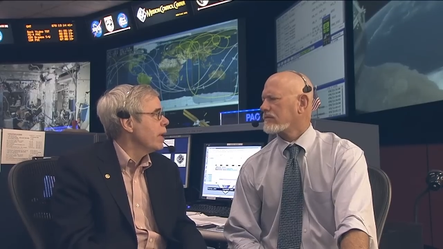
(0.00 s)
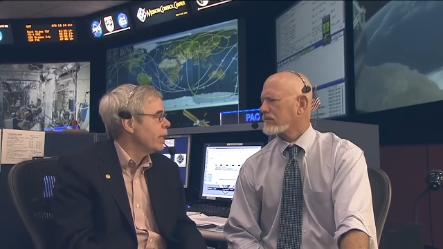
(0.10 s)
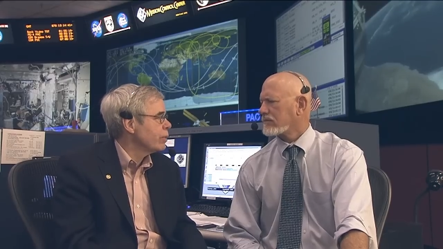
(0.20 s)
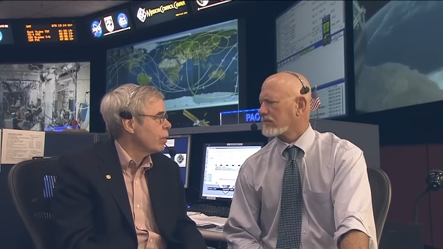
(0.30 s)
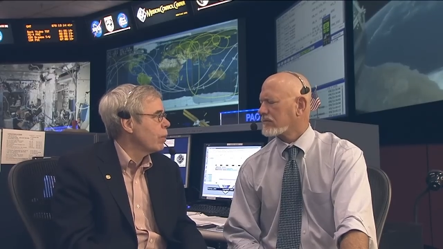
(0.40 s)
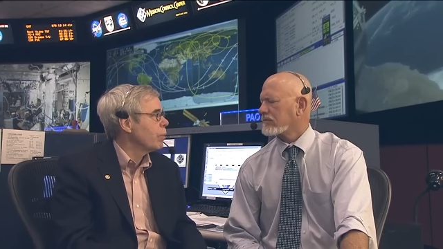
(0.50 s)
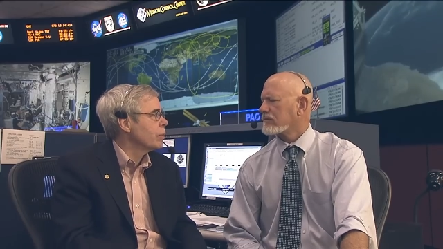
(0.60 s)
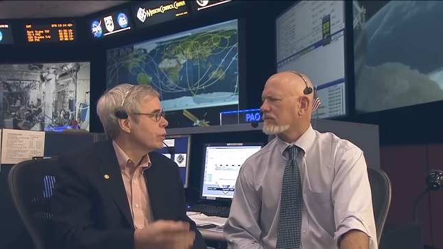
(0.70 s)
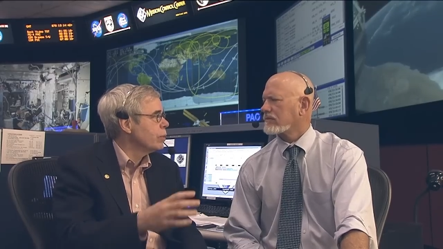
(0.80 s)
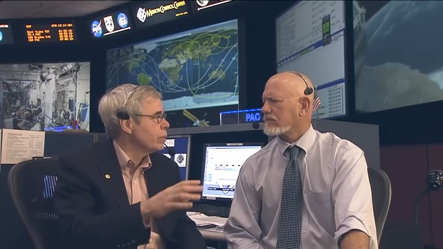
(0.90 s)
Speaker 1: And so, what
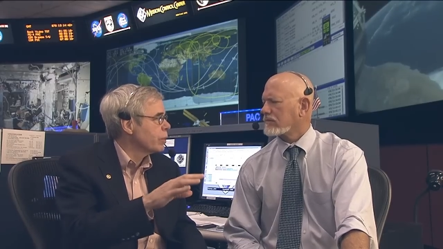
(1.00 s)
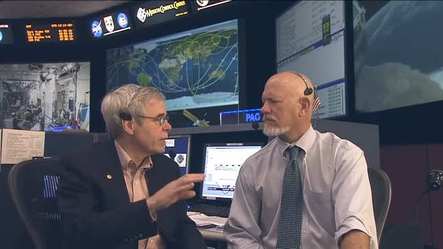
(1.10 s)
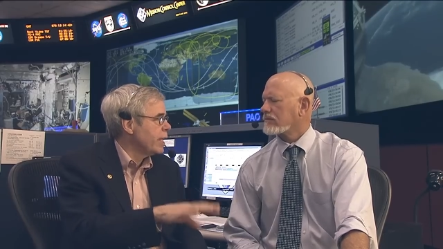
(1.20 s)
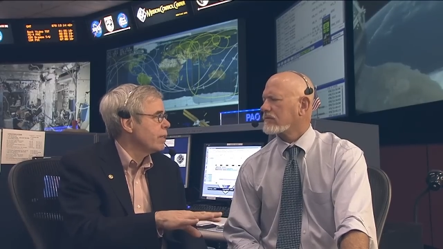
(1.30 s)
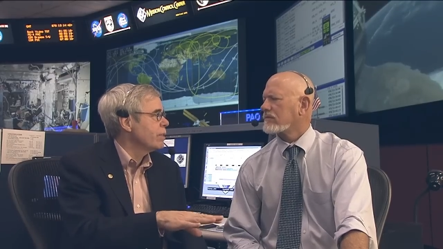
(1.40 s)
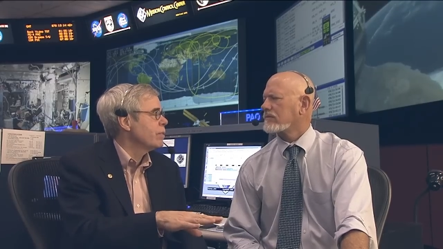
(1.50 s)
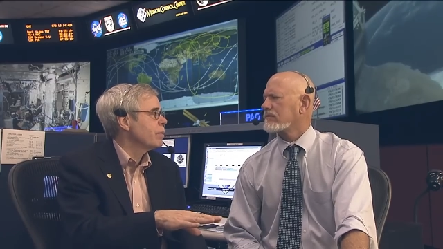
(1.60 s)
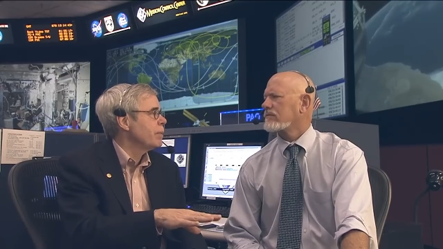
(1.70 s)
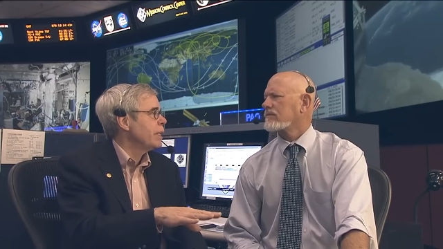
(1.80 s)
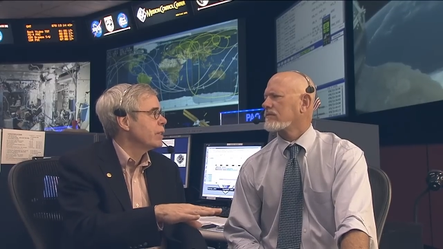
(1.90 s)
we'll do is we'll take this
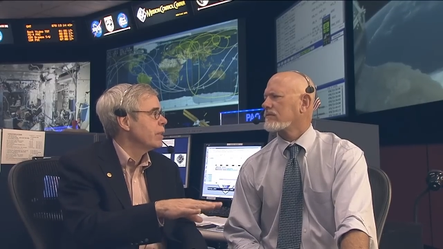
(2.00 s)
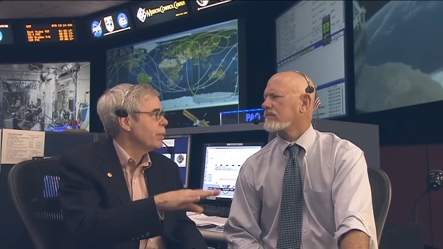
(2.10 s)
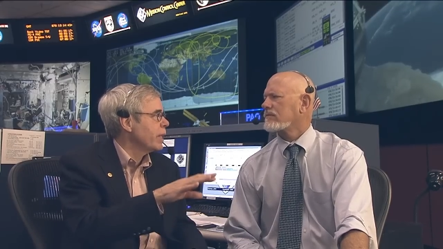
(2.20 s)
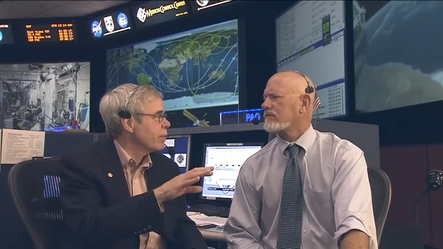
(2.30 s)
information that we get